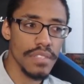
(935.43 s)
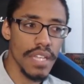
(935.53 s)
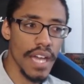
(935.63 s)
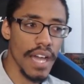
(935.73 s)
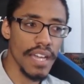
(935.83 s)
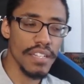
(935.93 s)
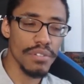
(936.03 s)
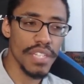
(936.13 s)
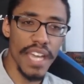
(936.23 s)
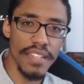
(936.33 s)
I
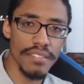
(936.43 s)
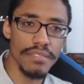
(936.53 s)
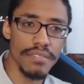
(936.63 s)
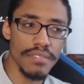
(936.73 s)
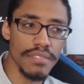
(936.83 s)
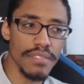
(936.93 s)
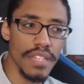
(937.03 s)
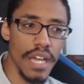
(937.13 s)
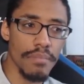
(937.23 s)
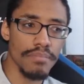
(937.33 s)
don't get it.
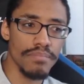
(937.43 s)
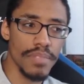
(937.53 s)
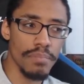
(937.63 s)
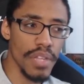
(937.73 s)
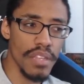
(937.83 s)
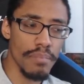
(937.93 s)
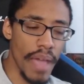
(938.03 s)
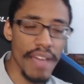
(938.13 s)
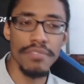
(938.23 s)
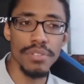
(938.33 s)
I'm completely
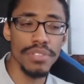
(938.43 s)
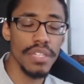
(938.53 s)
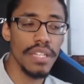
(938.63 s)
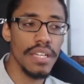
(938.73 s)
baffled.